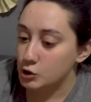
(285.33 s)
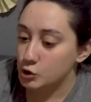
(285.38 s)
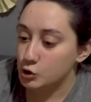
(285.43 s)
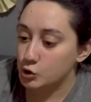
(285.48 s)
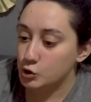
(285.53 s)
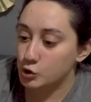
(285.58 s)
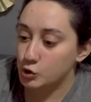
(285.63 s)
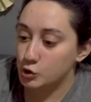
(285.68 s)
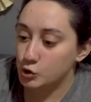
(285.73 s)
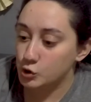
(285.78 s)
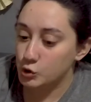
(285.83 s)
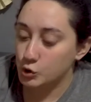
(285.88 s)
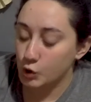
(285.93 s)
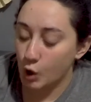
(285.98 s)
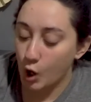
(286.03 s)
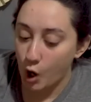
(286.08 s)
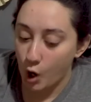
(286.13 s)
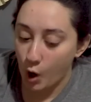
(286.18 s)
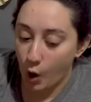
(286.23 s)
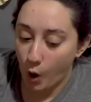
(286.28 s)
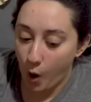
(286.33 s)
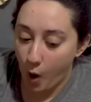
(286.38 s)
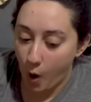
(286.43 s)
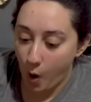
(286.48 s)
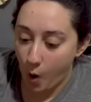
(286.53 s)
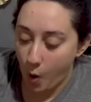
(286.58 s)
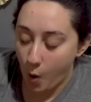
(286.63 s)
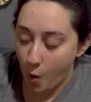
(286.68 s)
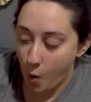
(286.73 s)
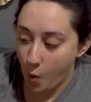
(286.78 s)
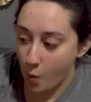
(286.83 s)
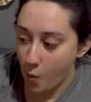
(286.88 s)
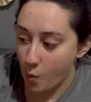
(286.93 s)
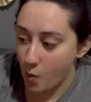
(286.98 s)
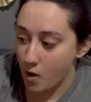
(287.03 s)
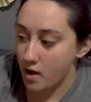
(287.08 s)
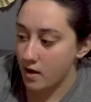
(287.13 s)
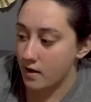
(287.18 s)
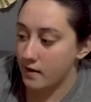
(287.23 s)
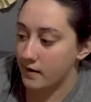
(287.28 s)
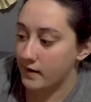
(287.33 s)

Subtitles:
So